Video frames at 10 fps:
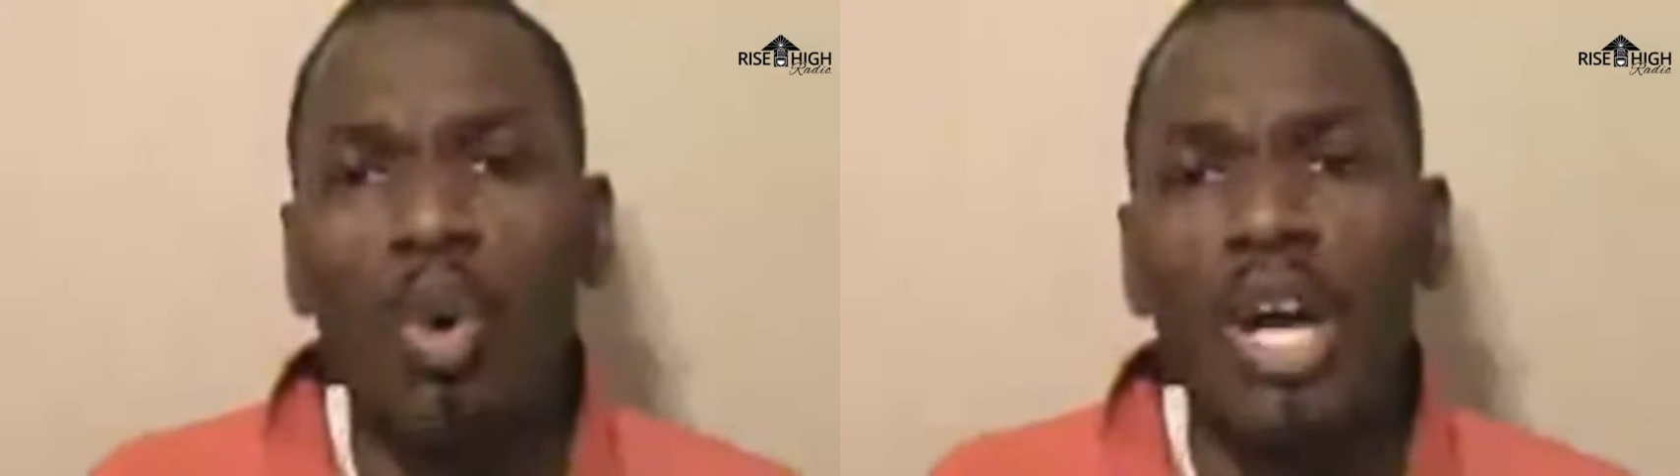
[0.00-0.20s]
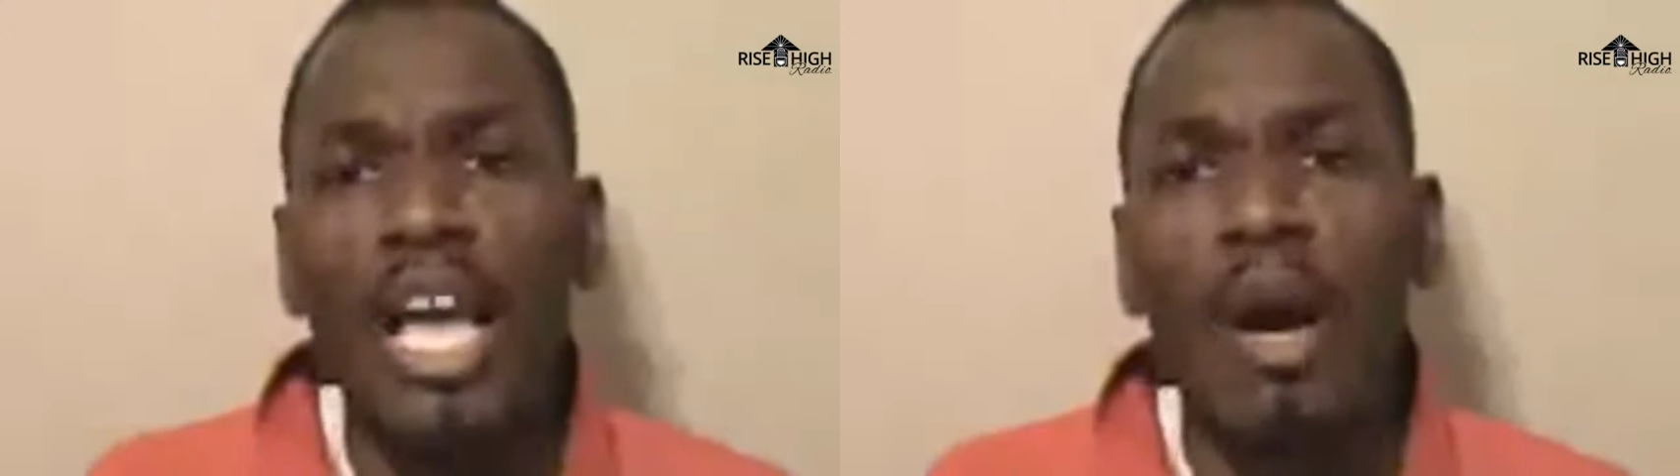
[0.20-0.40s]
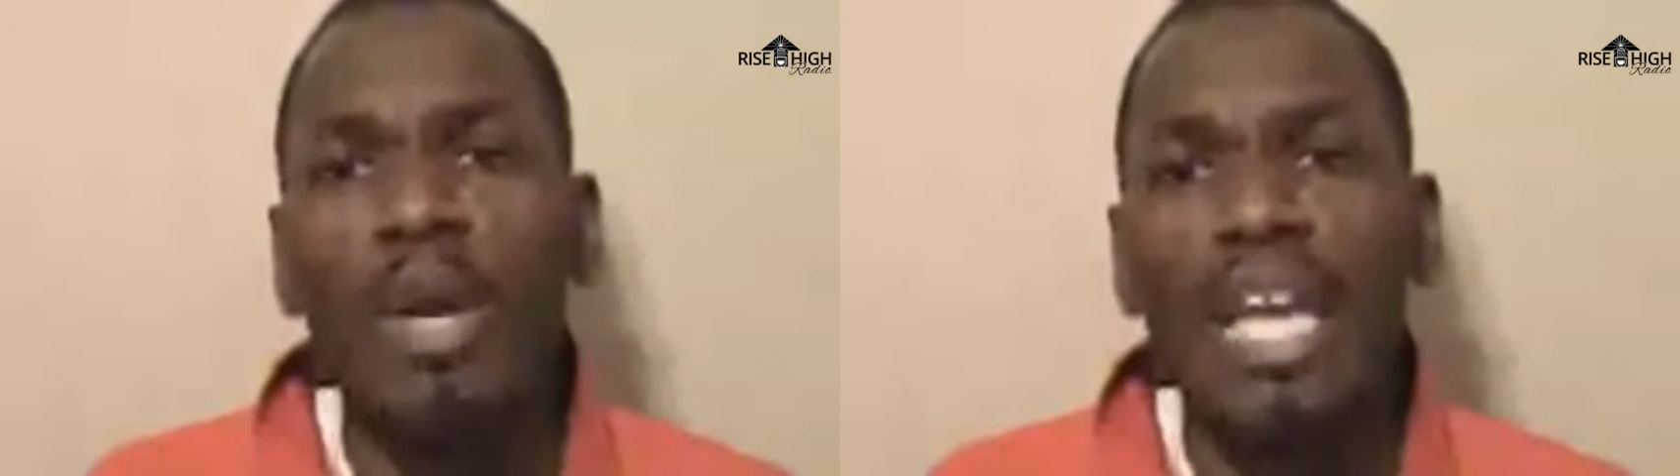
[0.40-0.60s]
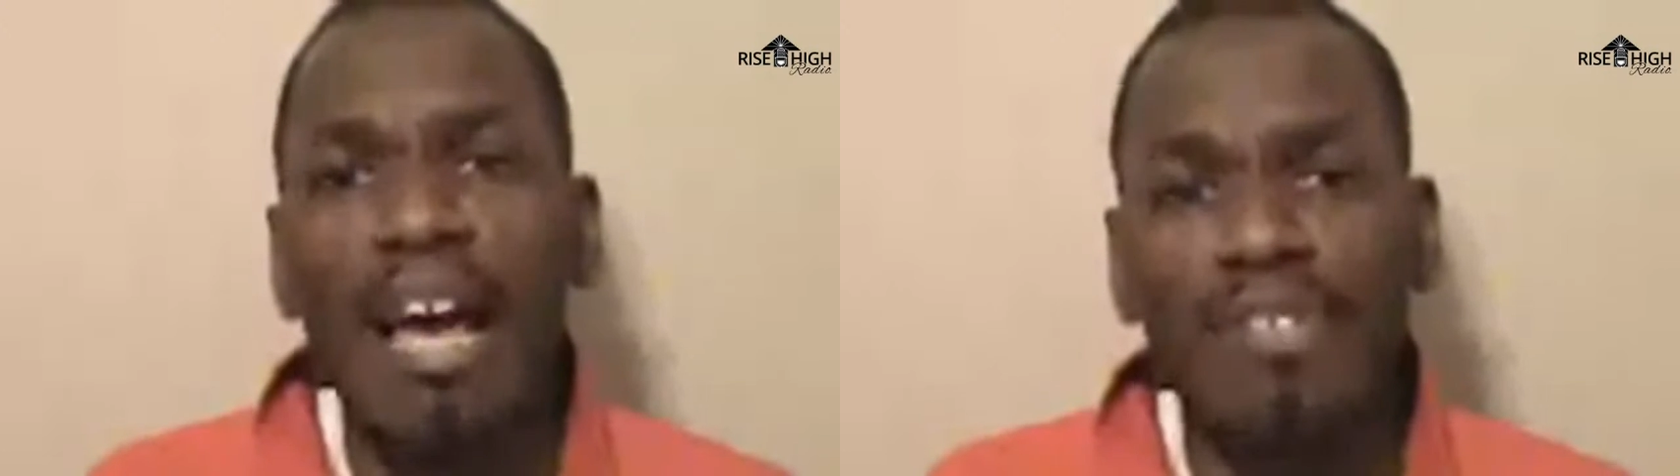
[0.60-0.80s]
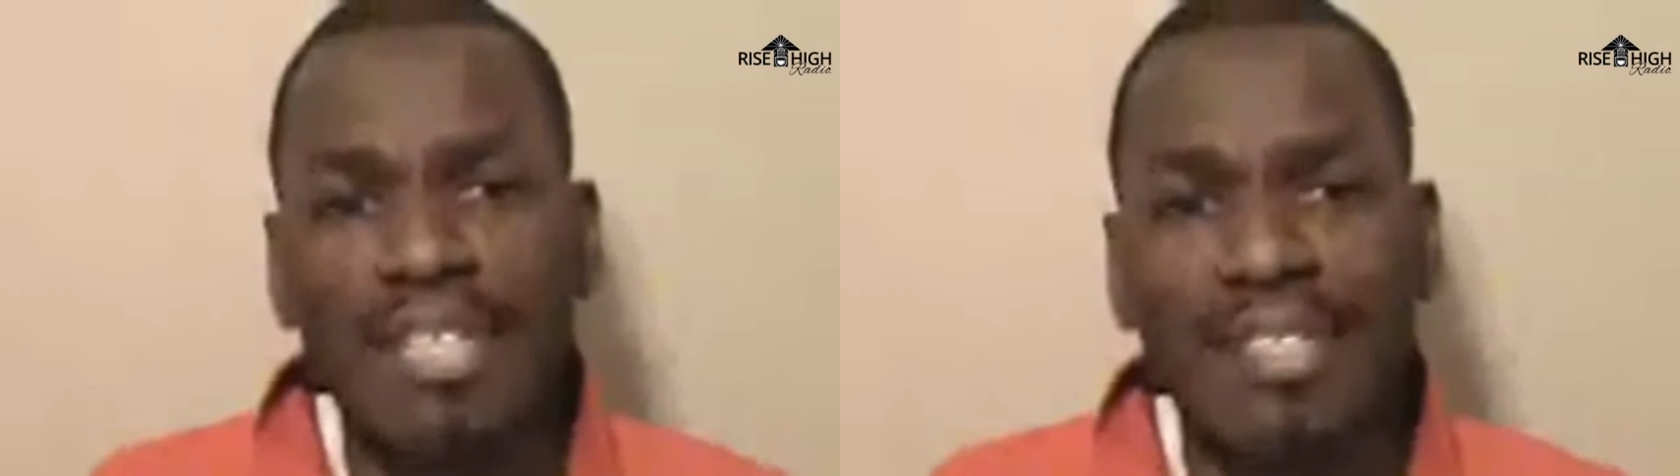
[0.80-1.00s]
We go to
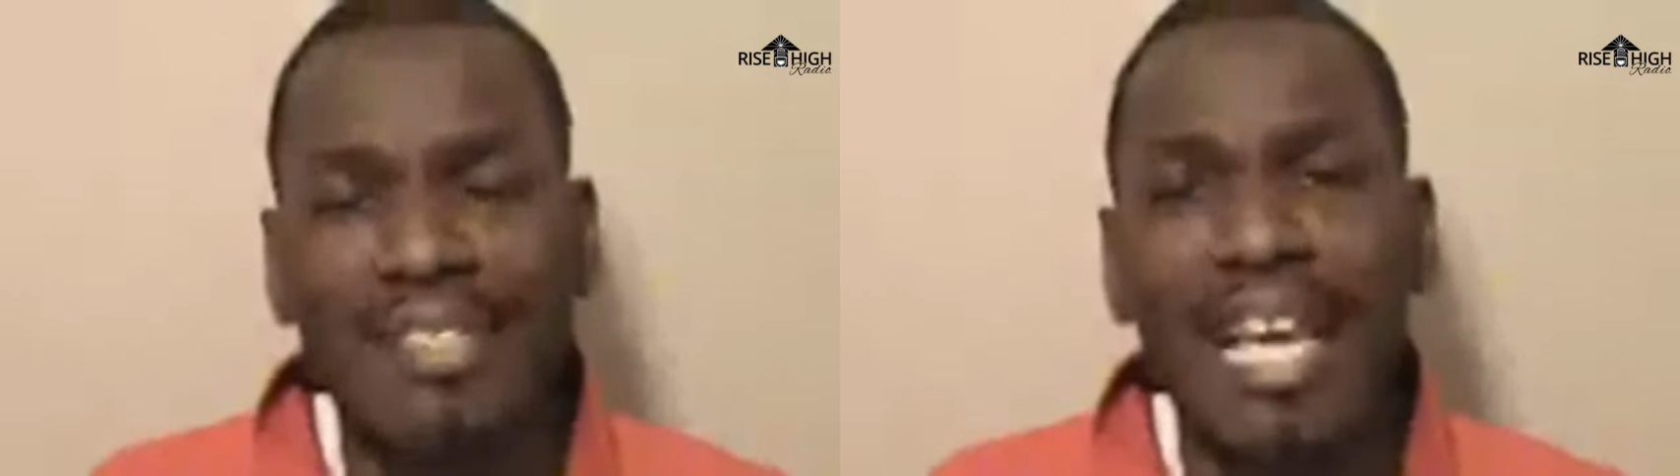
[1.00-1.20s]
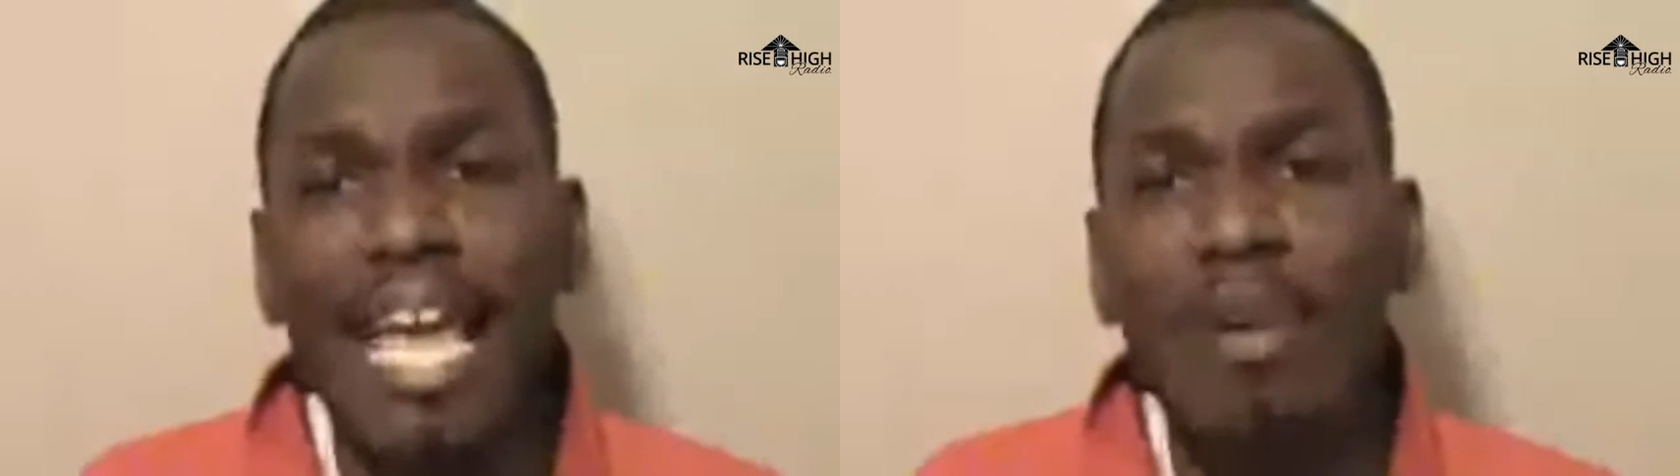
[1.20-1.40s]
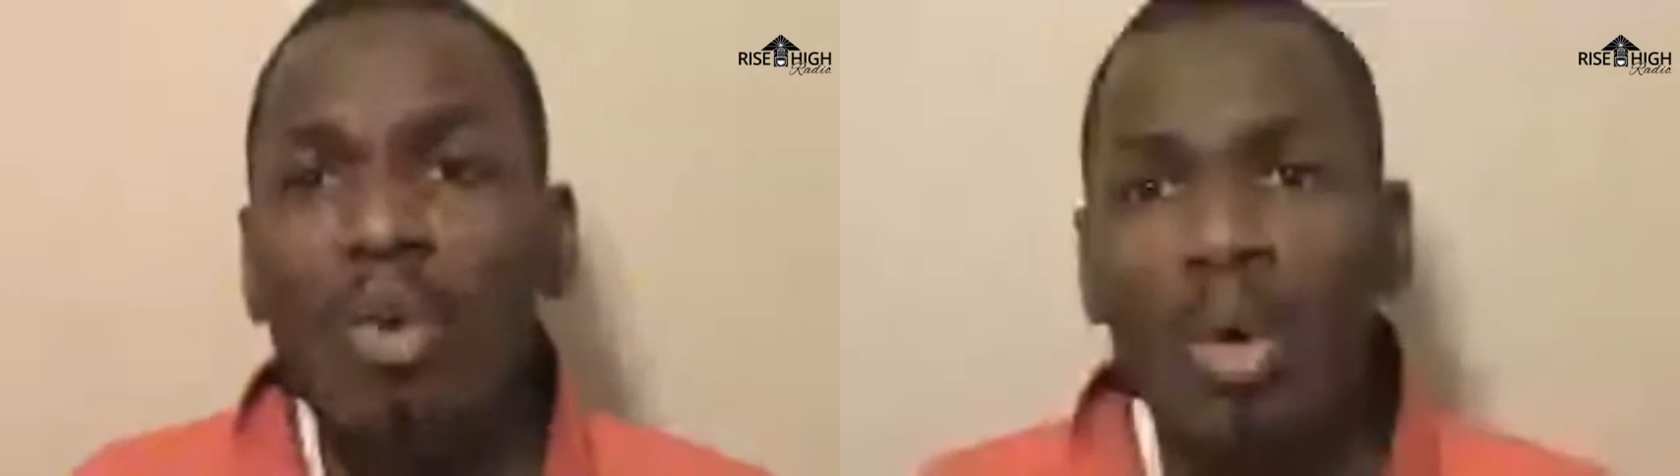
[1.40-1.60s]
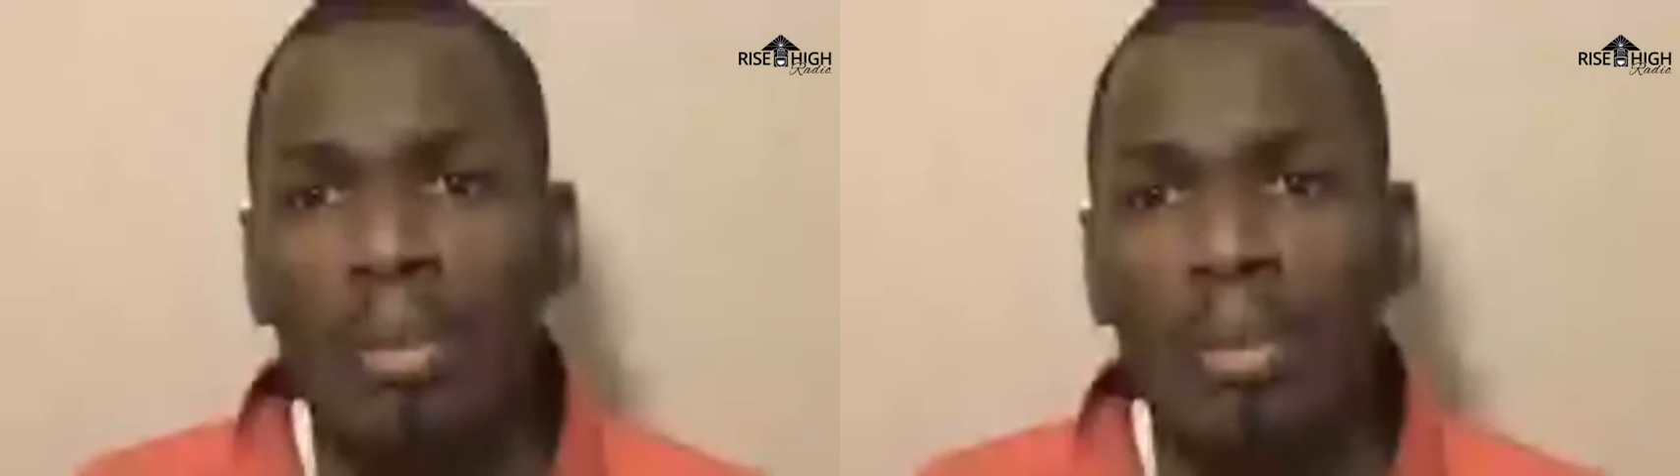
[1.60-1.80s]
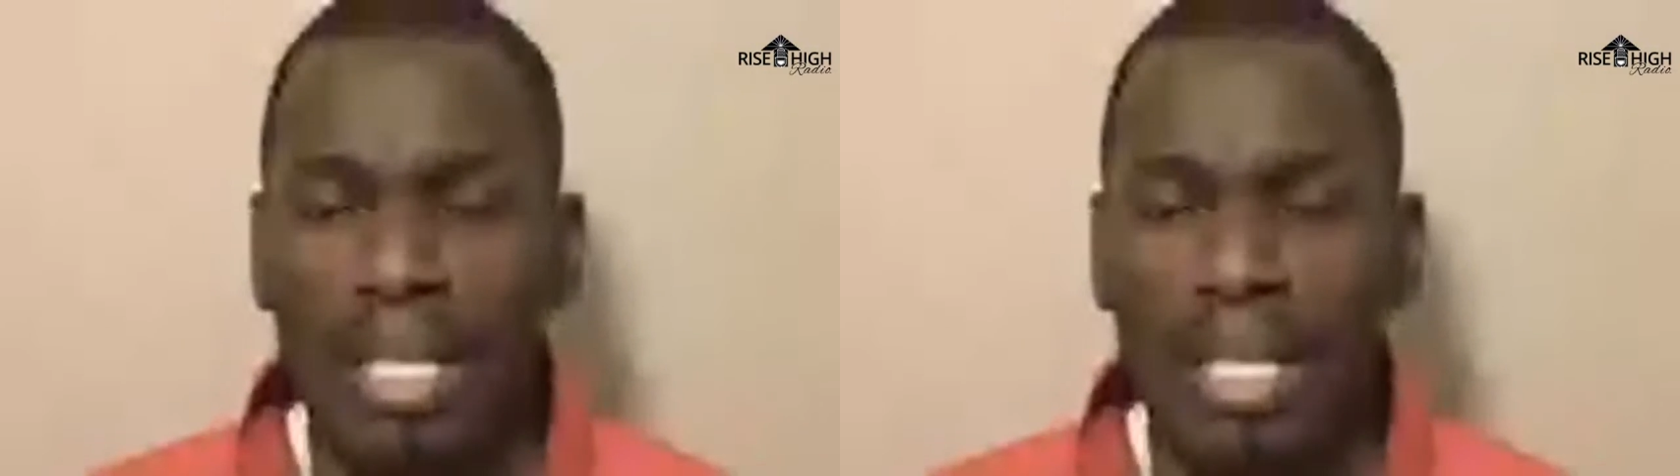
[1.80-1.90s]
school and we have the